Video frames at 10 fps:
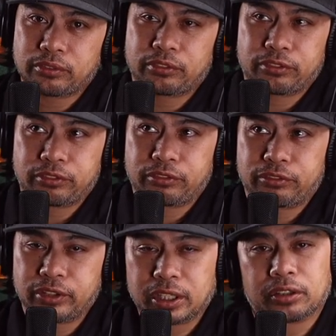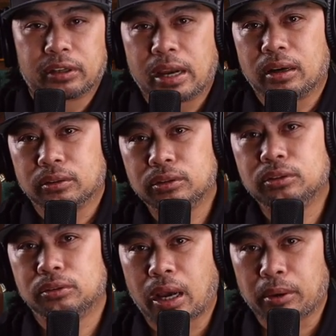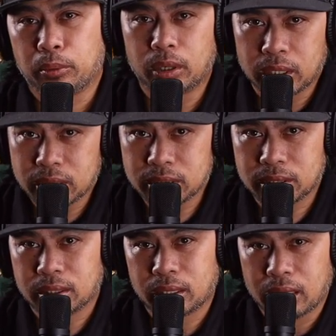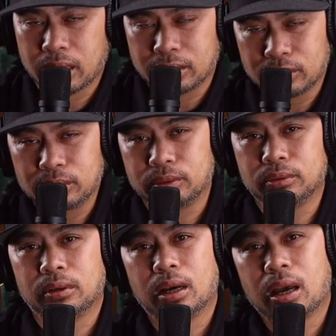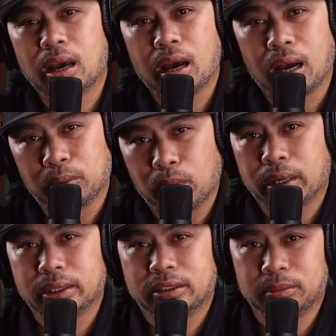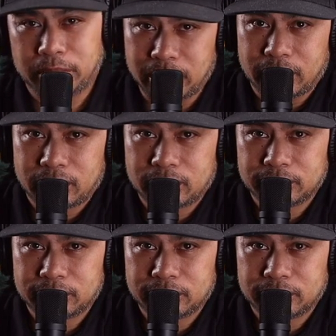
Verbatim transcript: figuring out who I was and who I wanted to be.